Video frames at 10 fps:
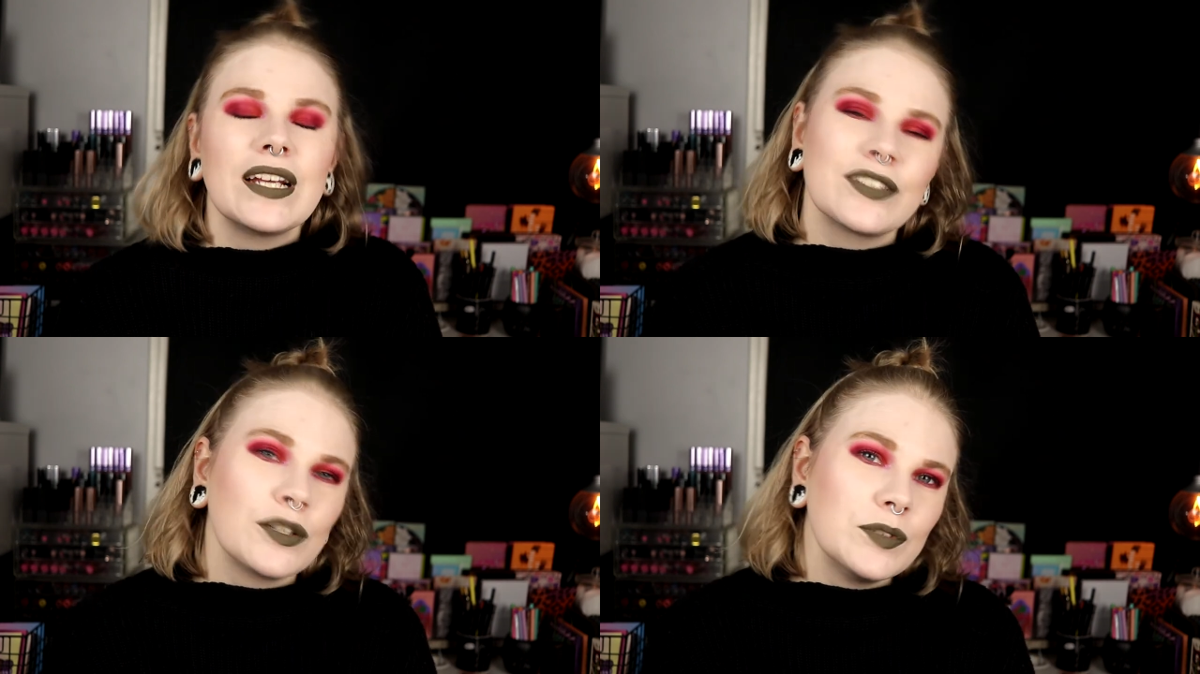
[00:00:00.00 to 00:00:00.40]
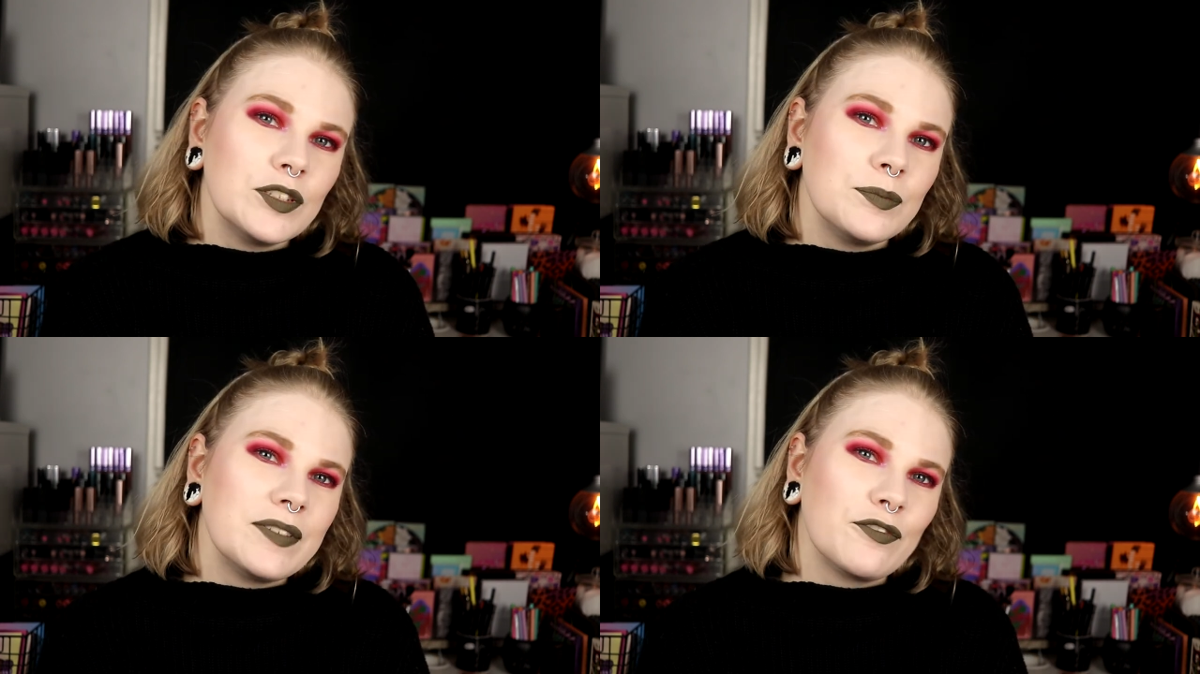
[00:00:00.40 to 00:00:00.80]
It's going
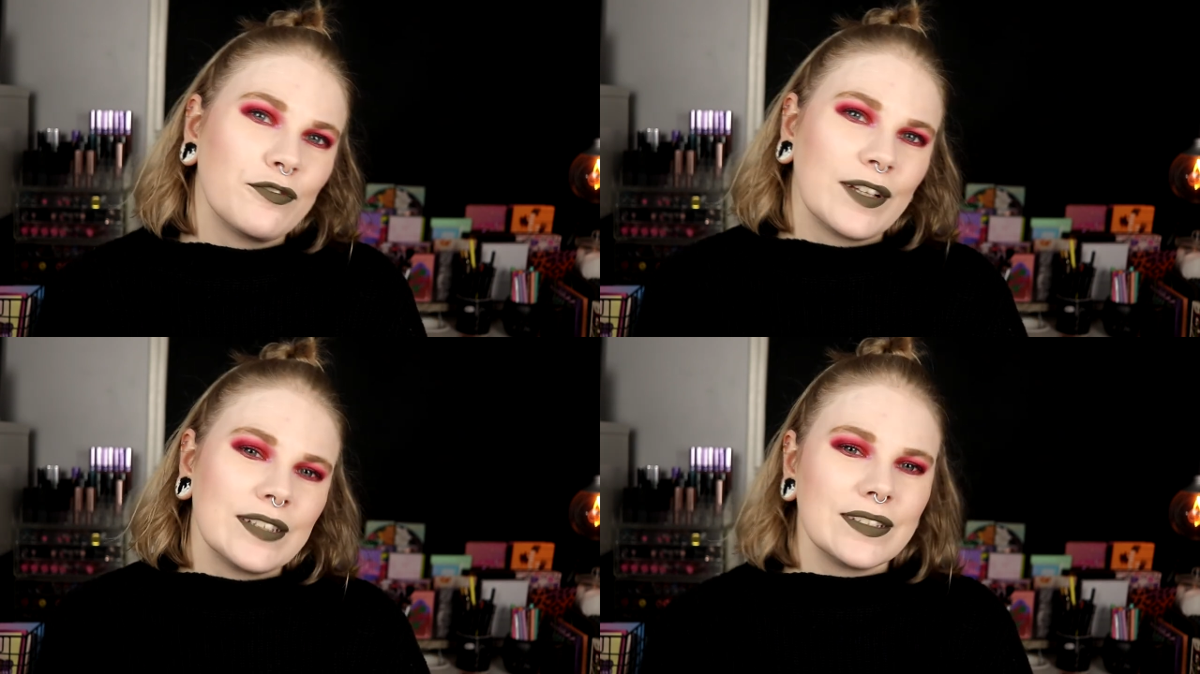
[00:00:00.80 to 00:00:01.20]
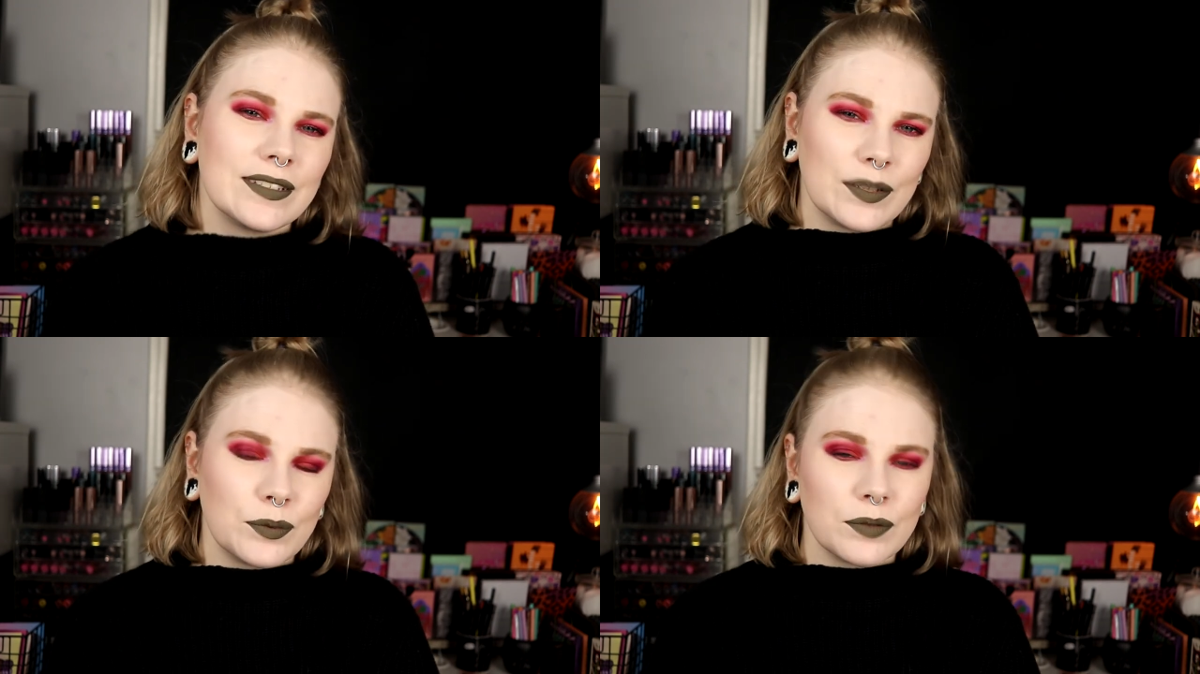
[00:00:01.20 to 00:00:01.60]
to be fun to
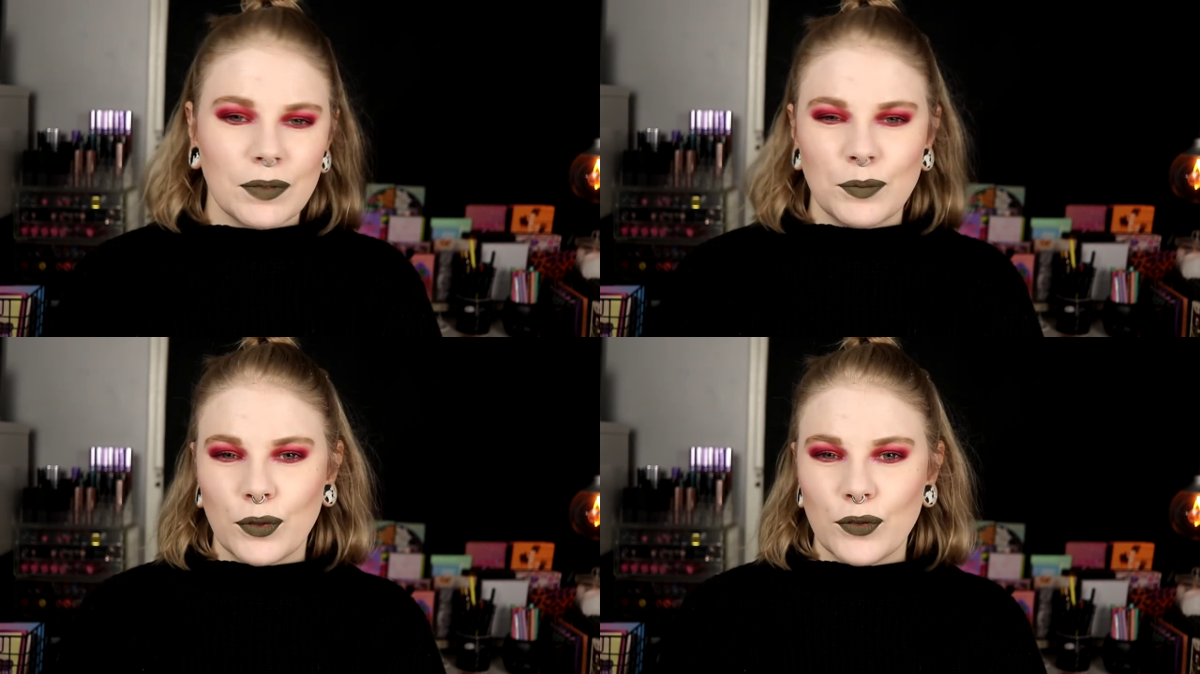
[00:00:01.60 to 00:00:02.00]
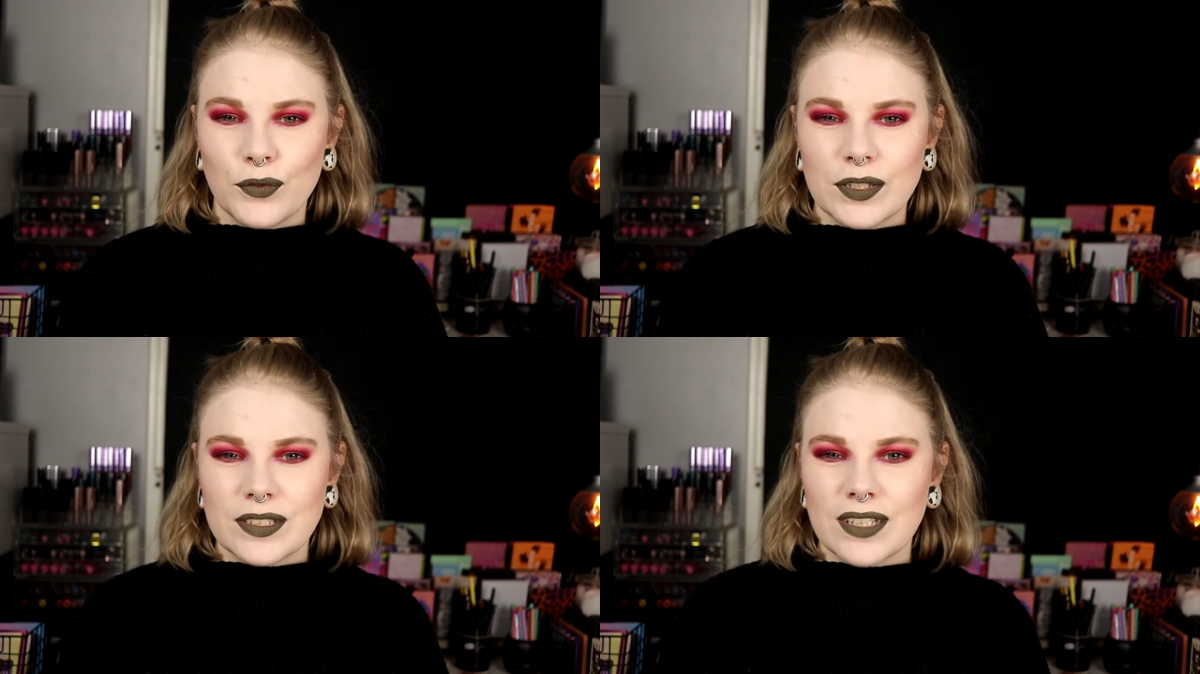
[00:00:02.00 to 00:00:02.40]
see what my
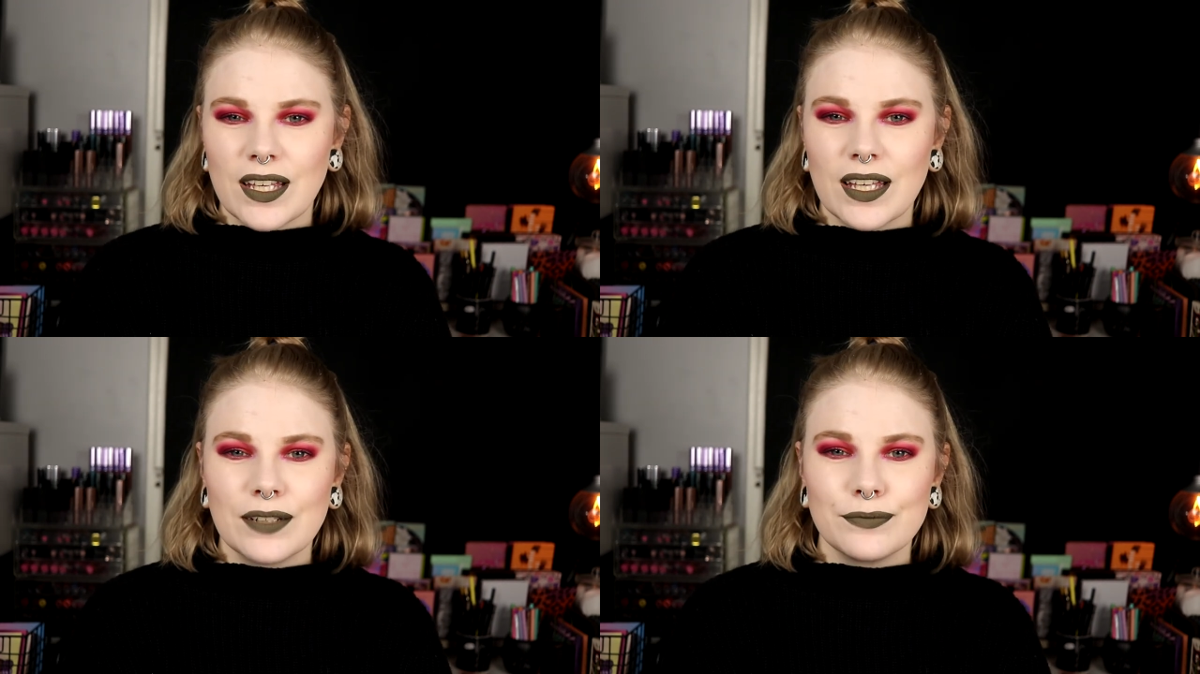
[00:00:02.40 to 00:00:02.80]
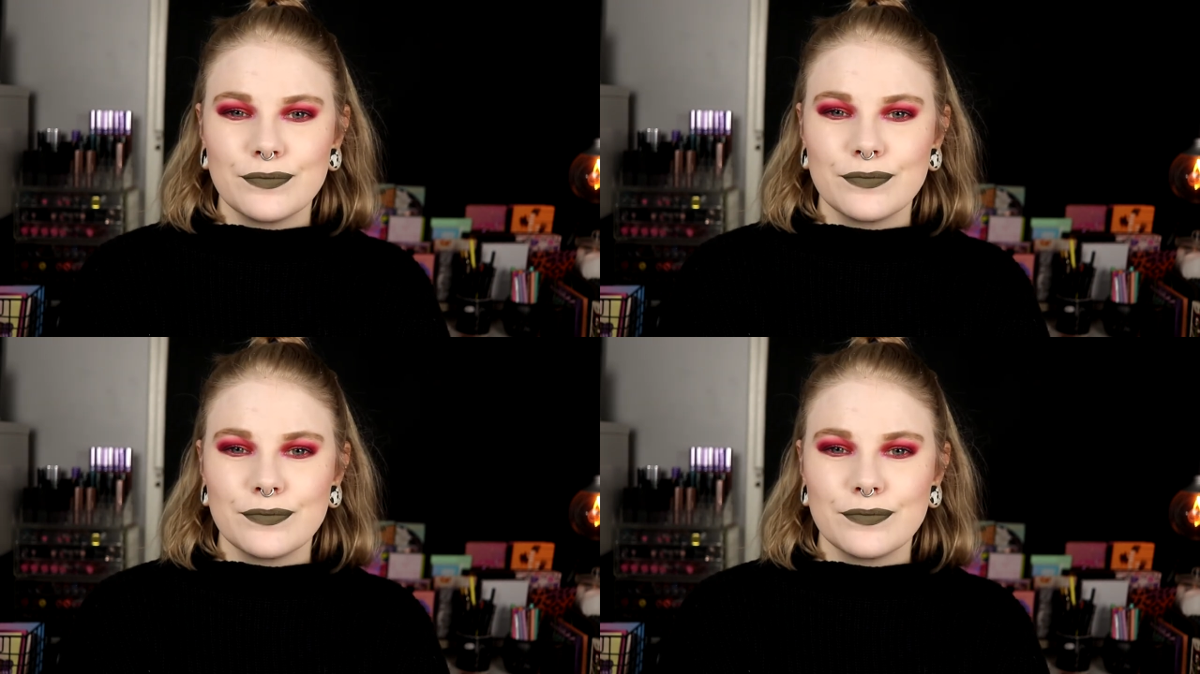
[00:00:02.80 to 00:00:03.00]
boyfriend say.